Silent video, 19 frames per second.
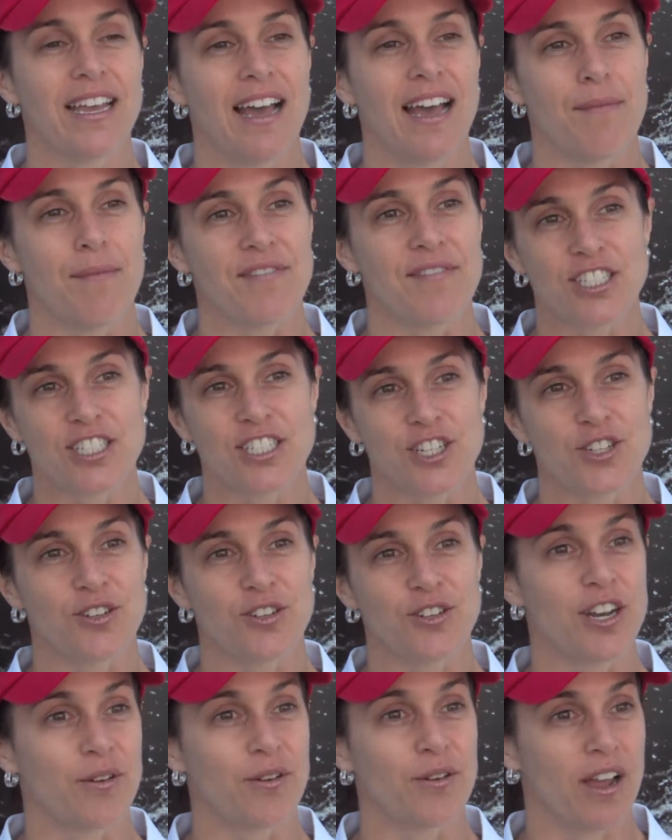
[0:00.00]
They've
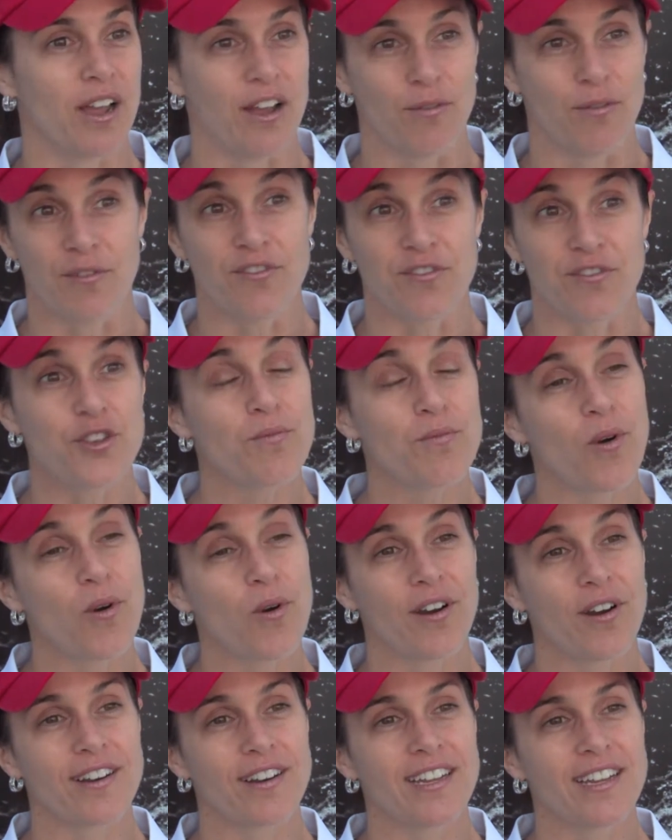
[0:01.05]
instituted a review
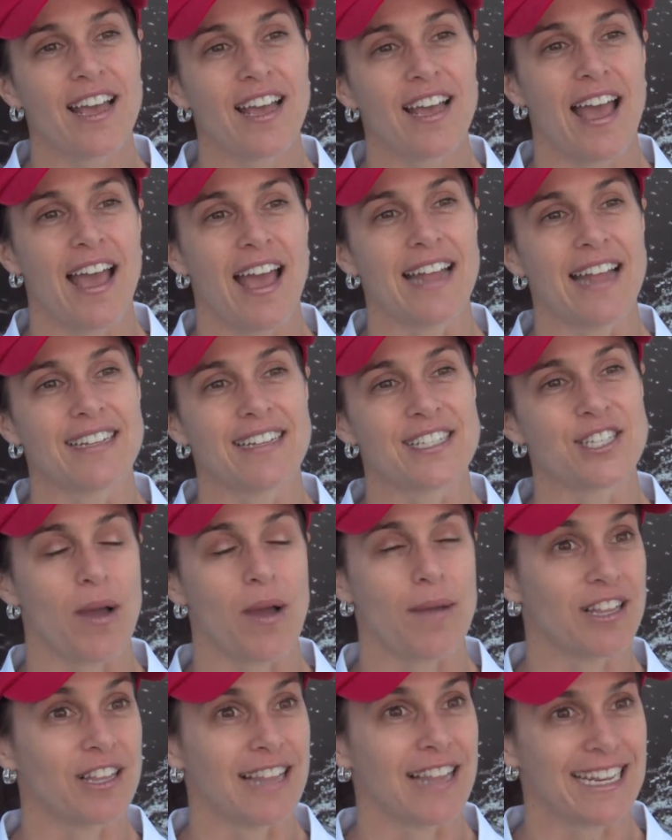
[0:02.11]
board, and so I'm
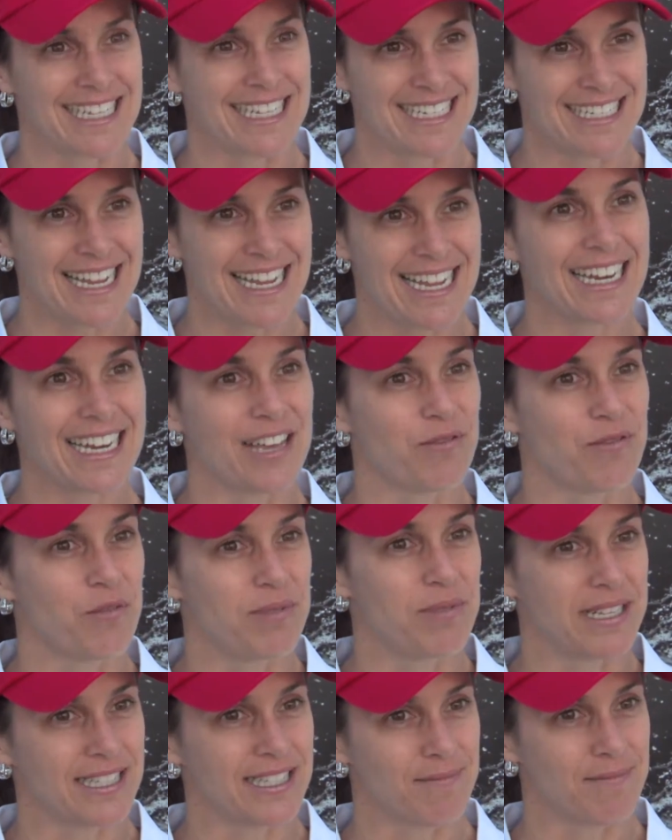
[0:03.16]
collecting data that will be
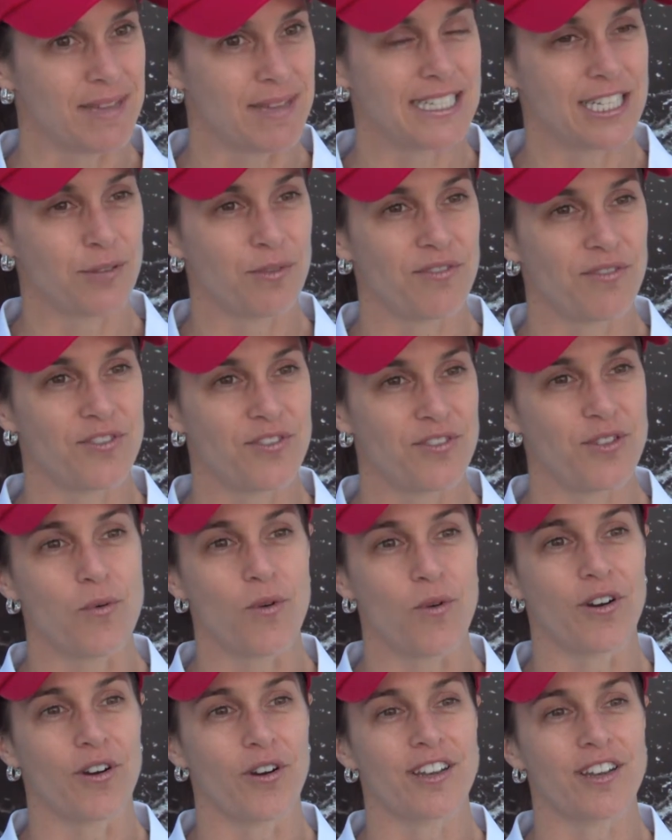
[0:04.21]
submitted to the review
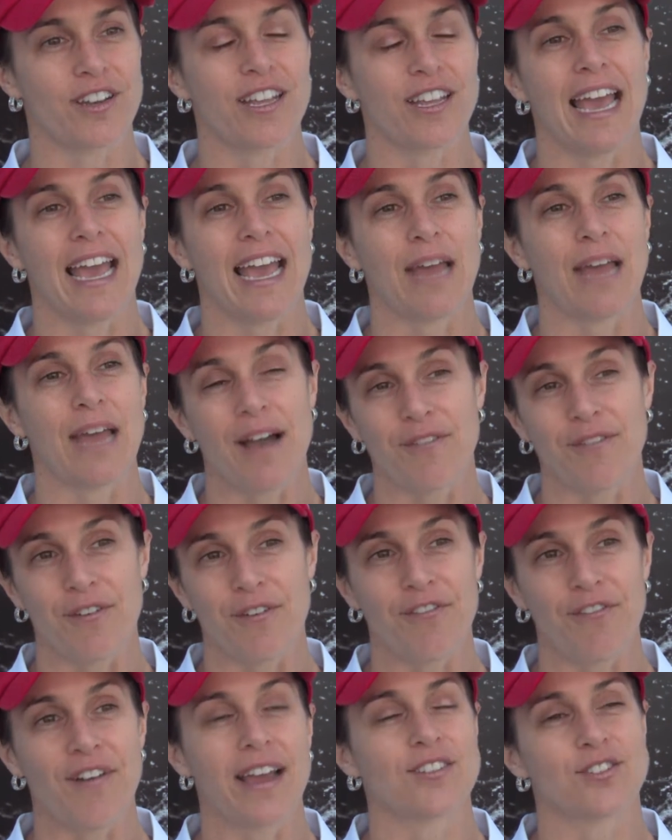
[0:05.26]
board, and we'll have a
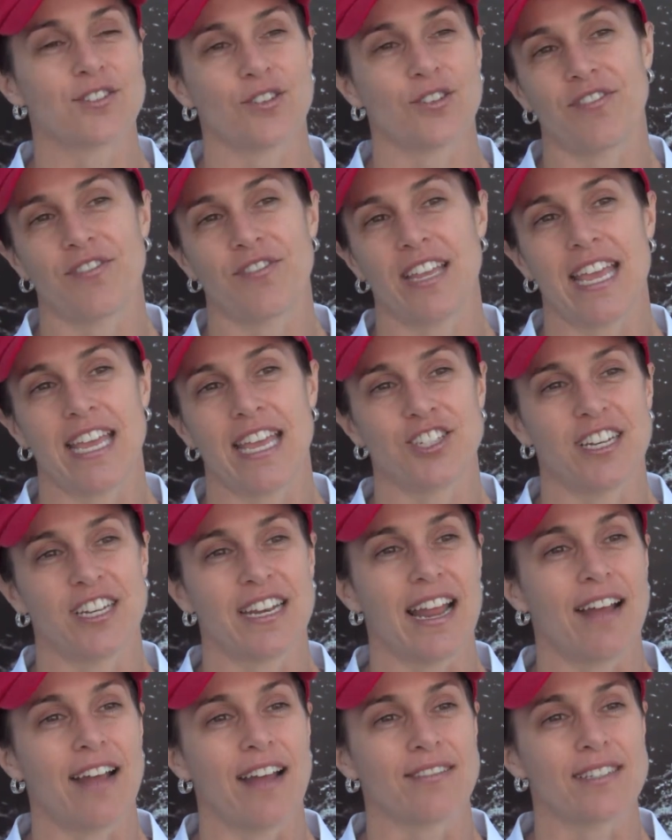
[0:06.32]
final certification
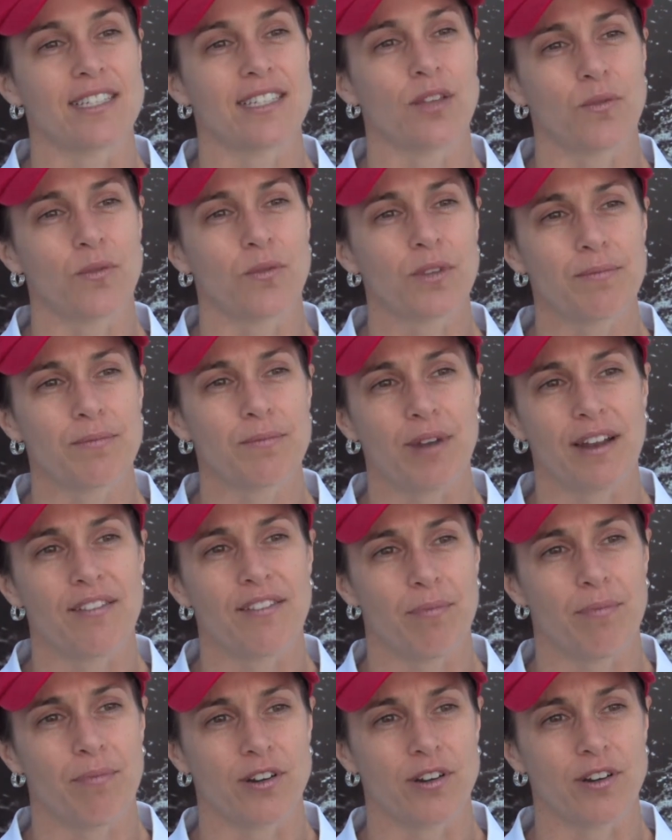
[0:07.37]
announced. So we're really proud of
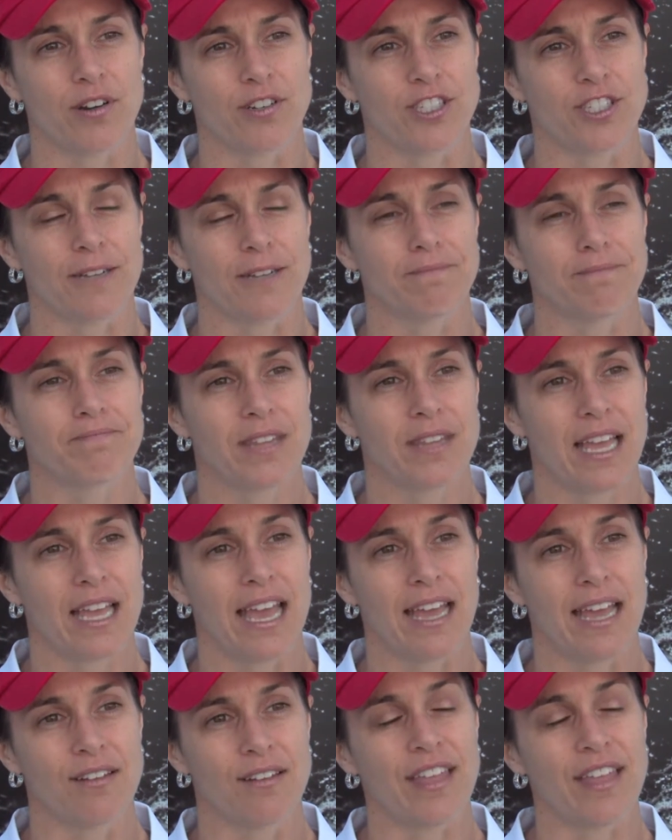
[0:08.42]
that partnership,
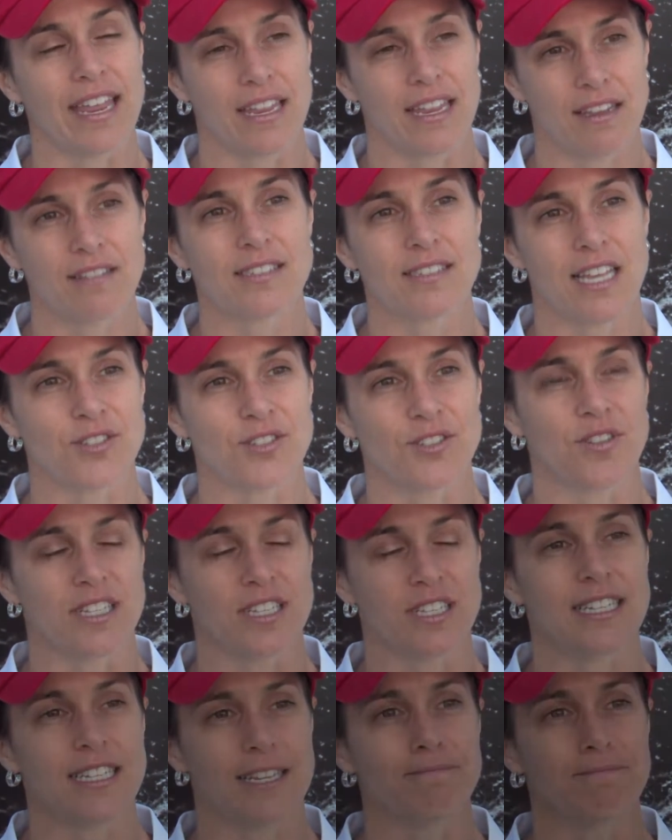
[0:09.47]
and thank Sailors for the
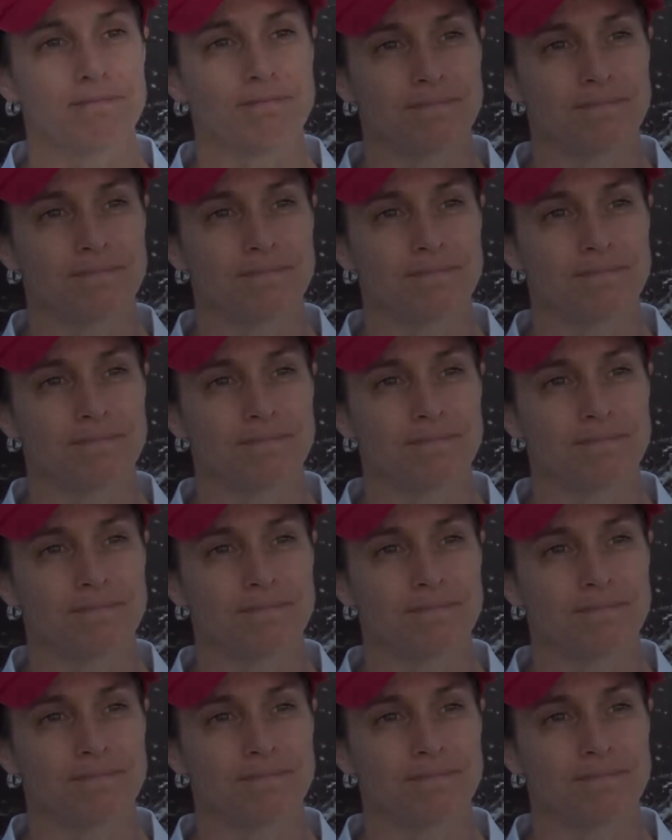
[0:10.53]
Sea.